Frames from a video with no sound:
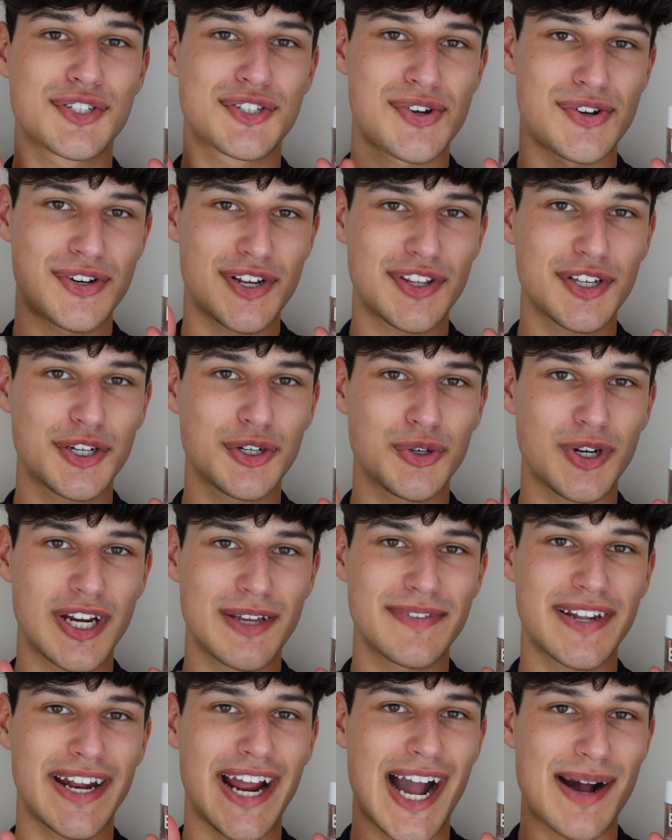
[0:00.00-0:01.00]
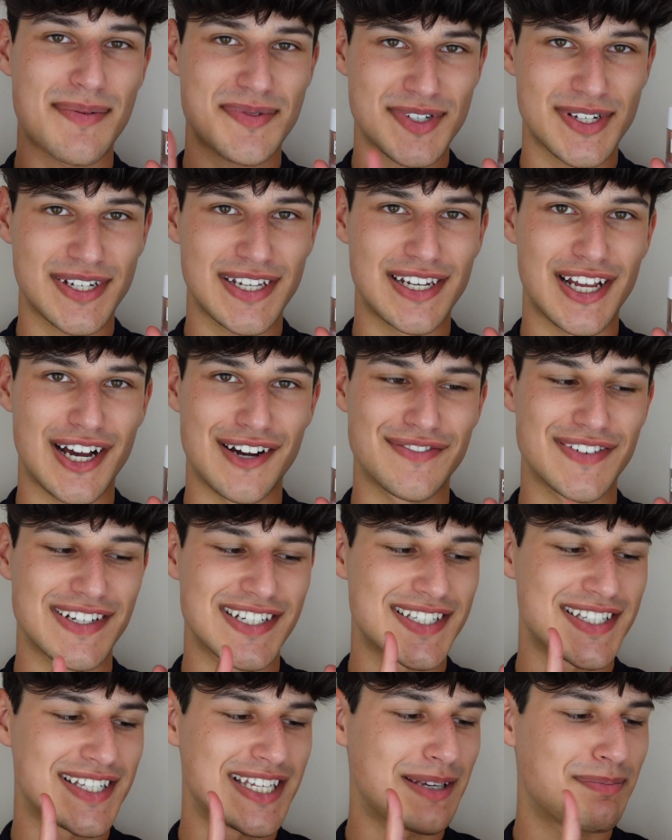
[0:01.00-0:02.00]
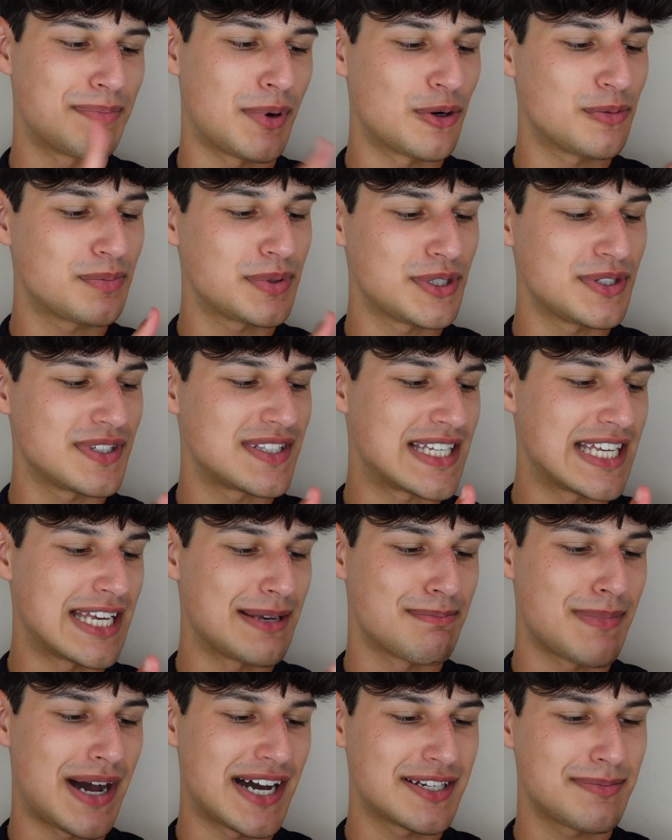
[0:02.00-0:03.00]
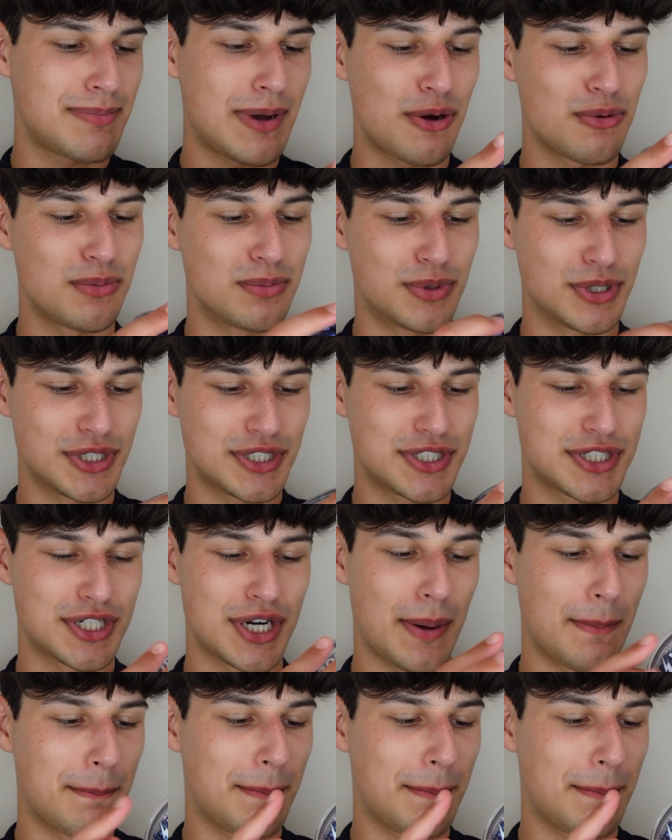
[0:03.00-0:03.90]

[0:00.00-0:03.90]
another cream that I absolutely love is the Bolt Beauty Mad About Moisture